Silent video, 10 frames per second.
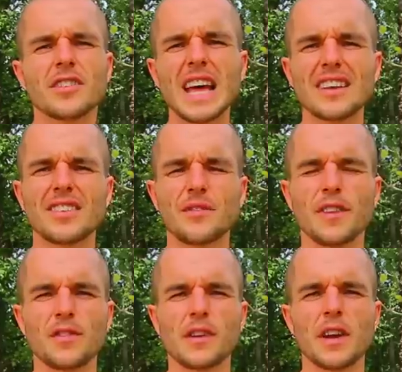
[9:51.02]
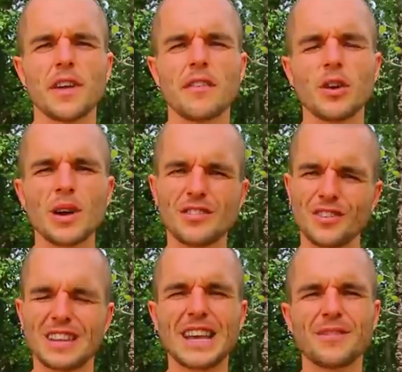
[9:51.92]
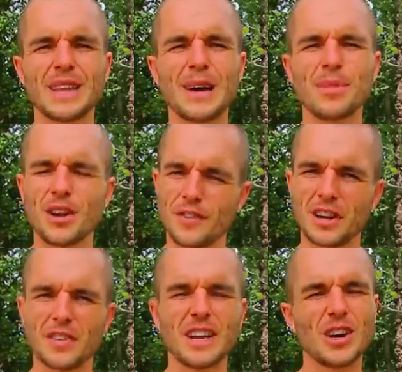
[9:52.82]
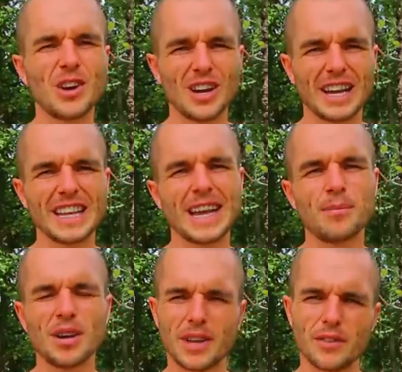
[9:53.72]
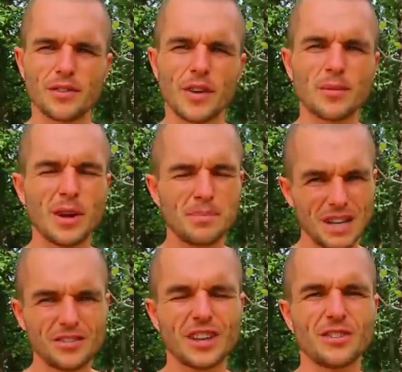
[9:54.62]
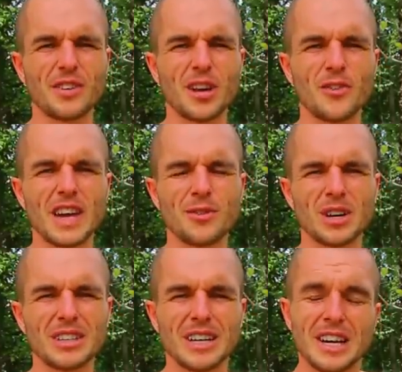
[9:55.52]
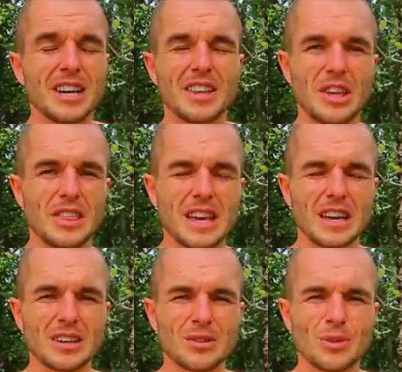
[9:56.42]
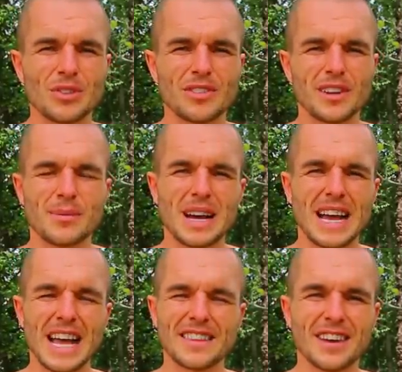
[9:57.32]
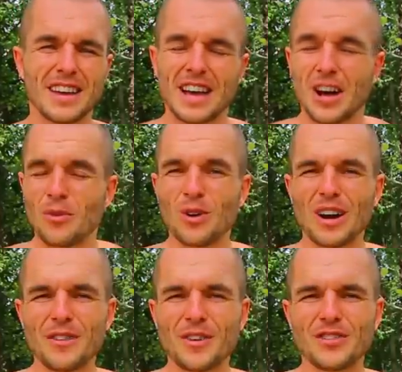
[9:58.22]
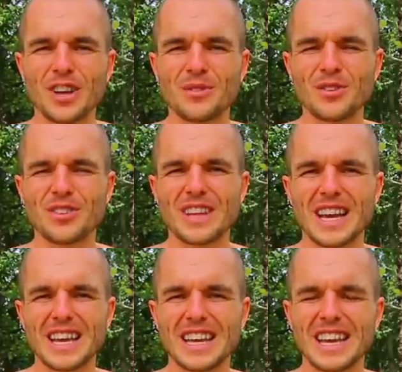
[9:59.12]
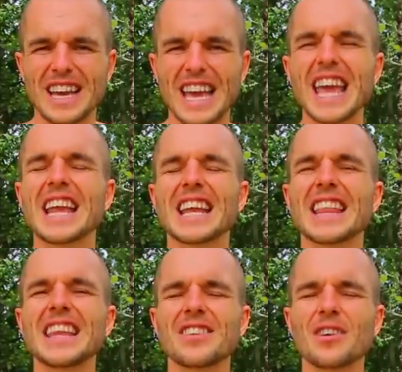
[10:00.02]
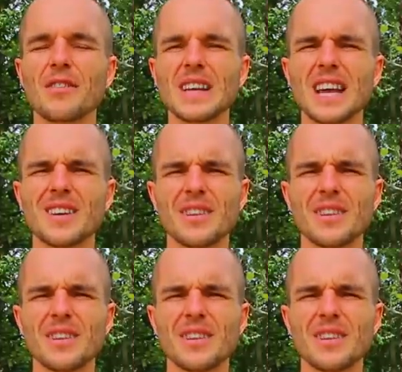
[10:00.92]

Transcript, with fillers: So that's it for this video. If you have any questions, leave them down below. If you like the video, like it down below, give us a thumbs up. Please share this video with anyone that you think wants to hear about what I've shared with you today in this video.